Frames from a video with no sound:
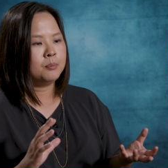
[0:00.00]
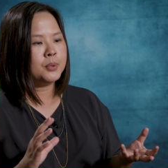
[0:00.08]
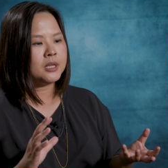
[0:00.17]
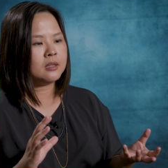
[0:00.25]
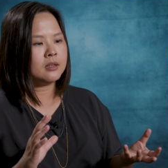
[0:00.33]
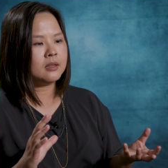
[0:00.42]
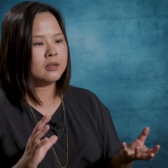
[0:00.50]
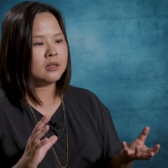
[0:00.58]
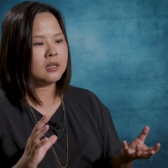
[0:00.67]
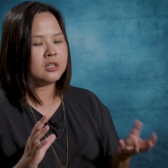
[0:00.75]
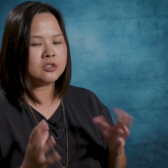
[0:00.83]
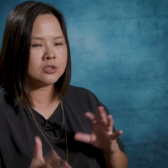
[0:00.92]
But
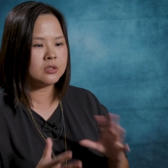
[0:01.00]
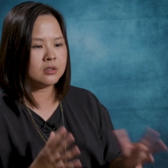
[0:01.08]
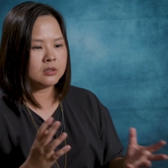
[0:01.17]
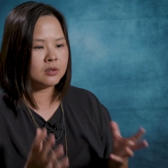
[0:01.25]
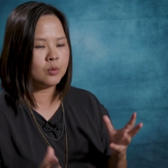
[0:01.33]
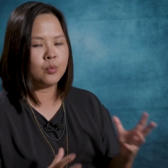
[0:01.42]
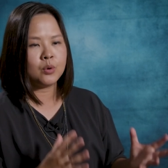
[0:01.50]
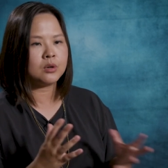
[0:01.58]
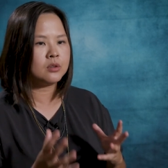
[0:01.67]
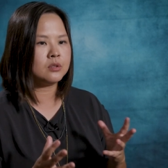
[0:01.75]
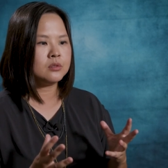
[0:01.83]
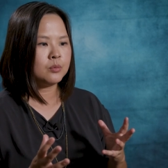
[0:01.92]
is there a
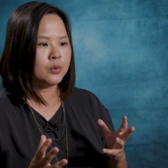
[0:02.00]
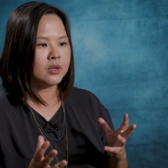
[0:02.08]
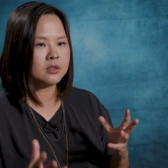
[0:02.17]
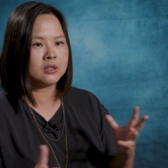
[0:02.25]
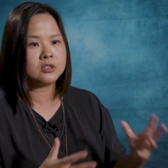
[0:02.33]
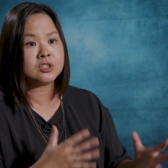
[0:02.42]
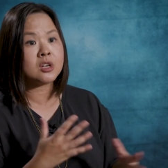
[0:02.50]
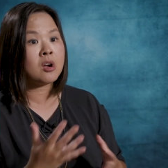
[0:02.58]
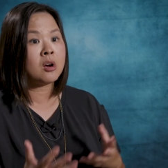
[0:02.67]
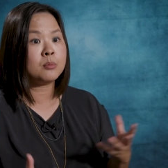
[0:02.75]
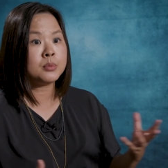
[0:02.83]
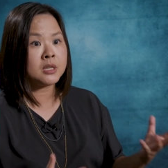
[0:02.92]
world where there is a
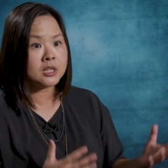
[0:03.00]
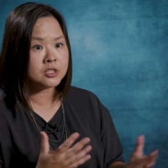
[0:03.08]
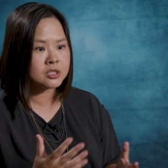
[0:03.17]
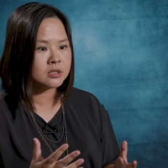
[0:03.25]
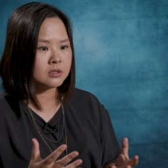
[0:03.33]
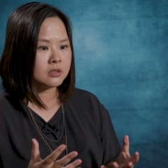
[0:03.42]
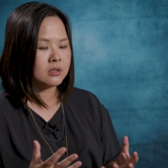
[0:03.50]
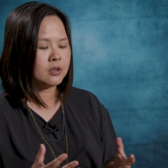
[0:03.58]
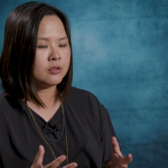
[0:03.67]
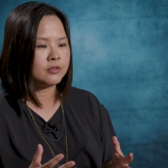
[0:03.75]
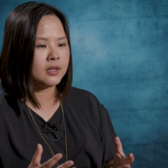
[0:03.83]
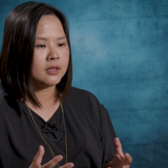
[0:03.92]
combination
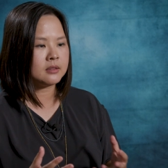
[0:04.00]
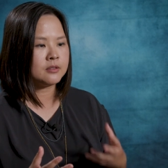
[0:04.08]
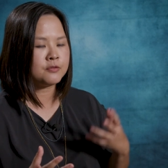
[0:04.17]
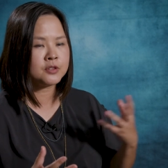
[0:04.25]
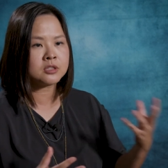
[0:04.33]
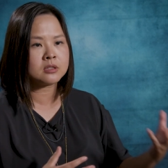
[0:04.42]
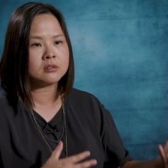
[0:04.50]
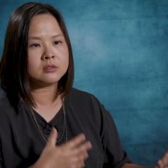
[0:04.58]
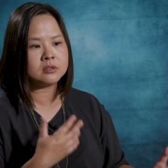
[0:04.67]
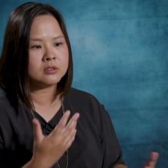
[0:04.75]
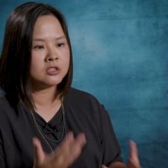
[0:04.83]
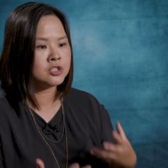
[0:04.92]
of like the
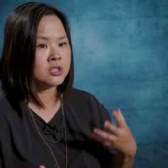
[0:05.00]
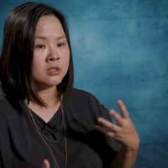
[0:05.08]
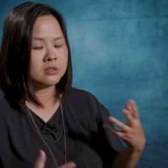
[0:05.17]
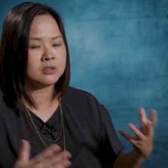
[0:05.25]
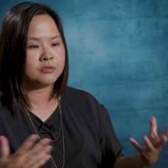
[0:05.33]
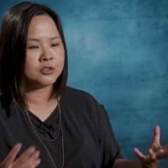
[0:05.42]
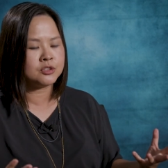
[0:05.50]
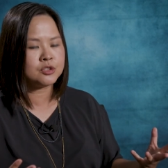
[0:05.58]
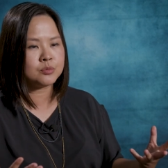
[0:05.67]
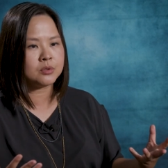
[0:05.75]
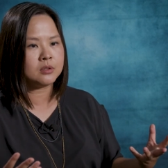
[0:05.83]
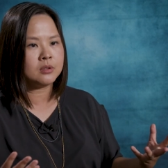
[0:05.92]
physical, the digital, the
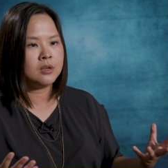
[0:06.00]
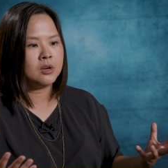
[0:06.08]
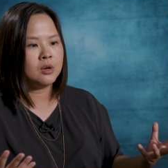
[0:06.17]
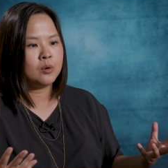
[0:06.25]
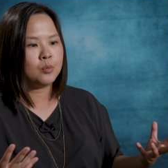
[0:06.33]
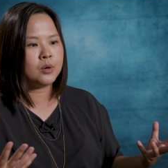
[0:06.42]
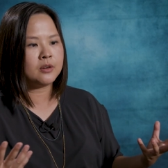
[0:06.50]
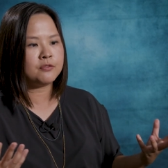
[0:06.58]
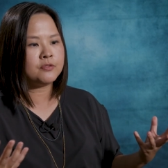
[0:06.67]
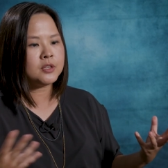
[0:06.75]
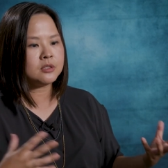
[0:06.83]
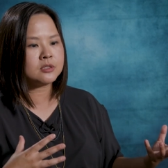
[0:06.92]
virtual, where it
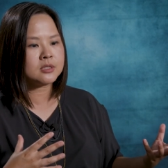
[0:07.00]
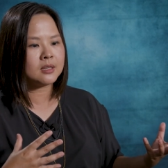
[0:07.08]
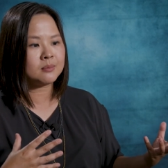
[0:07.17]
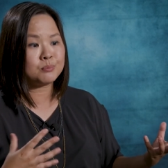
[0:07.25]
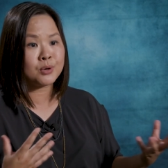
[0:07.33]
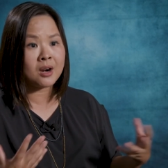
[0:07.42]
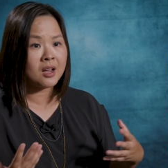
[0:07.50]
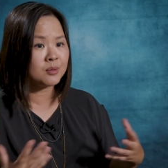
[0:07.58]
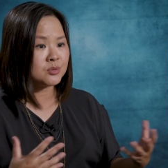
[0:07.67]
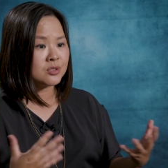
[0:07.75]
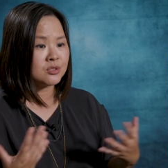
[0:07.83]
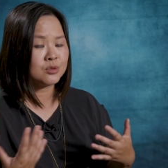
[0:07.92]
feels like
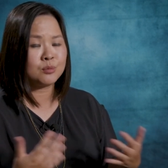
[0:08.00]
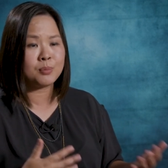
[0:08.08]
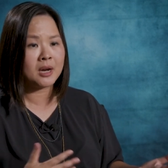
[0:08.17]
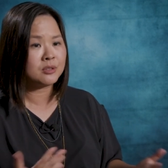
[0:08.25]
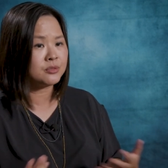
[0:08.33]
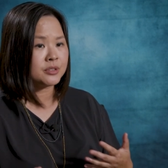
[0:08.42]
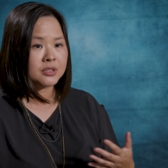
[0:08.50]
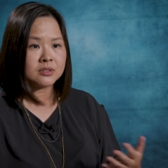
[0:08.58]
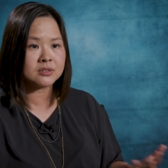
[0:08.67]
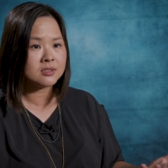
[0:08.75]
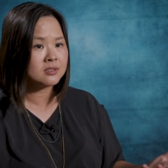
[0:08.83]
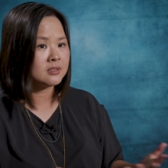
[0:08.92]
perhaps there's no
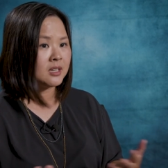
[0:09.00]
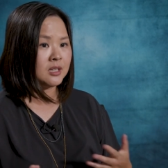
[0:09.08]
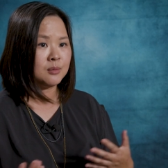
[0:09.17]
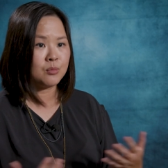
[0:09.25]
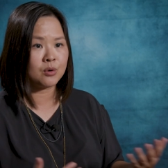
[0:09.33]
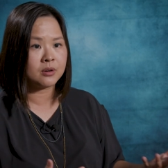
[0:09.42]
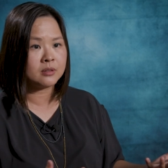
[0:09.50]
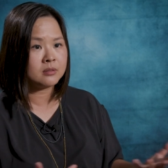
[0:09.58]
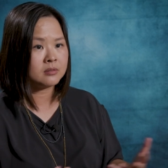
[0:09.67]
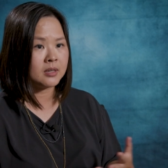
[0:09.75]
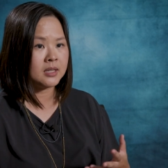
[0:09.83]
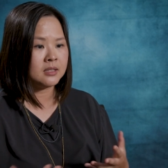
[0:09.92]
boundaries anymore,
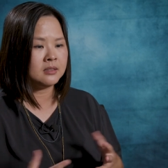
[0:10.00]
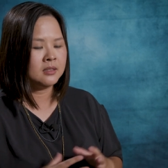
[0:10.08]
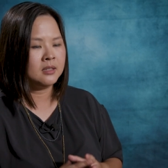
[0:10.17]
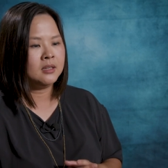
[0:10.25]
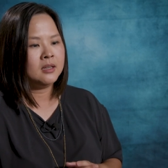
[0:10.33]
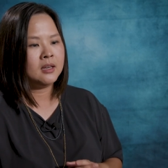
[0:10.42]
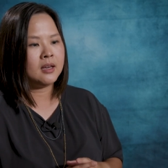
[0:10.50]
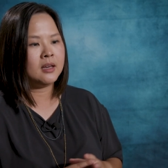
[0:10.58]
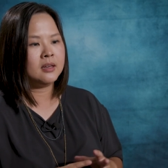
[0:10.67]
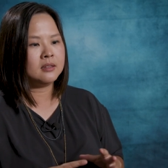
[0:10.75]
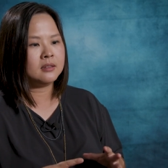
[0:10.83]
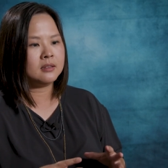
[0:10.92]
right?
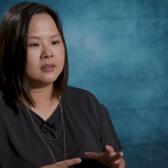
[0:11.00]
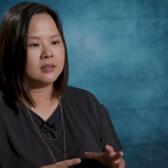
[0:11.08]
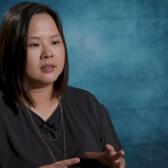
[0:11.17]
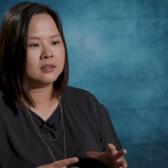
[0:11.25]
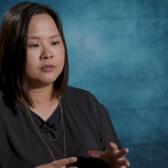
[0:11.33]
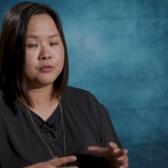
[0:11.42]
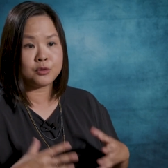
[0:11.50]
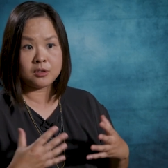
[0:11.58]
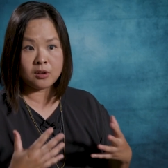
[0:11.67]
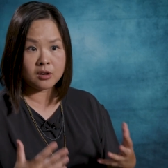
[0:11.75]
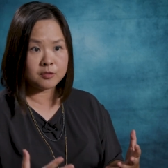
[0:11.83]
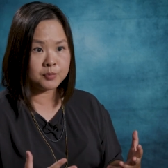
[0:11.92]
And it for a
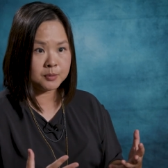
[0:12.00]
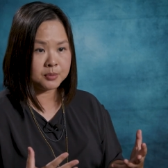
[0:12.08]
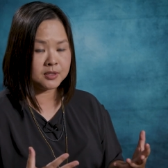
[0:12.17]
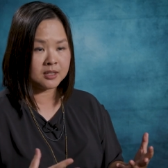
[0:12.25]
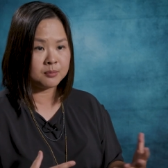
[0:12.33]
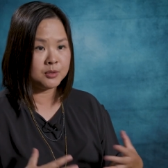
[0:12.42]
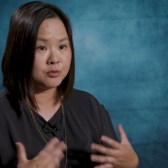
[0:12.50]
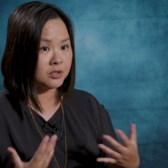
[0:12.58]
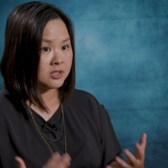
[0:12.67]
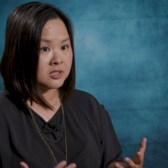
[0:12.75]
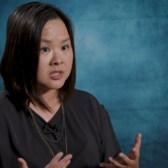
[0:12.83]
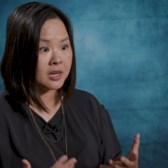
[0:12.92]
lot of people that can be
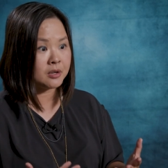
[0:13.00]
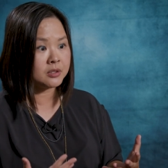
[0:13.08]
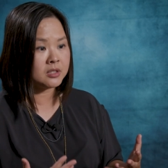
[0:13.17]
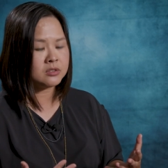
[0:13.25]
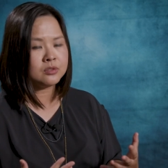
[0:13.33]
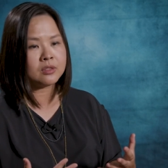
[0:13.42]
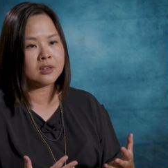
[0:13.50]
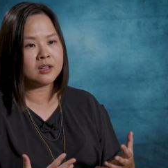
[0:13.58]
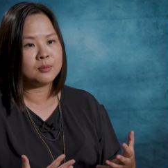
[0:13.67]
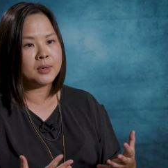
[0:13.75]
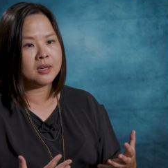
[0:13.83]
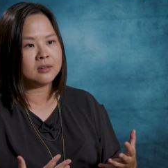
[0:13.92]
really scary to
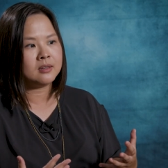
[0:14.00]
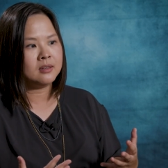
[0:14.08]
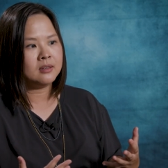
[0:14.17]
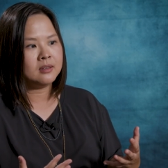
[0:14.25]
think about